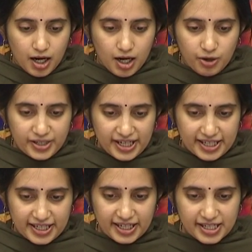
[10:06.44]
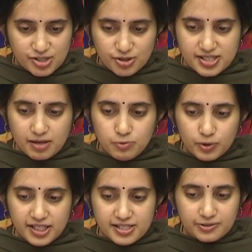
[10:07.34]
Okay, so some
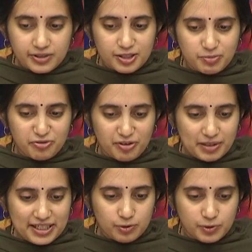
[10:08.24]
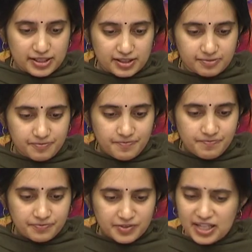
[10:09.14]
words you need to be familiar with.
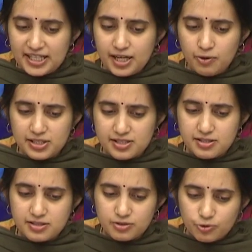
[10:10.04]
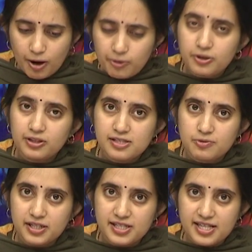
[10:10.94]
Right now I will just throw out all these
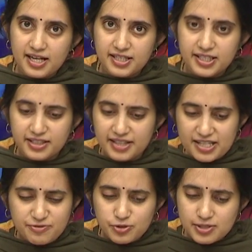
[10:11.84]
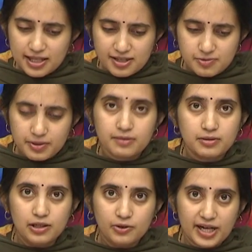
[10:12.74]
words and in the next few slides we will
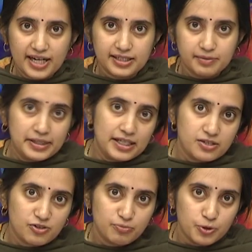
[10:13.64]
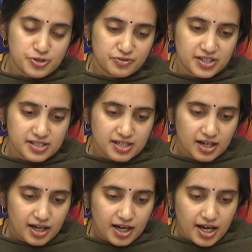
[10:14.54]
look at the meanings of most of these.
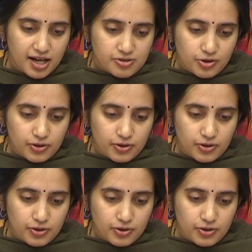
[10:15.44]
So you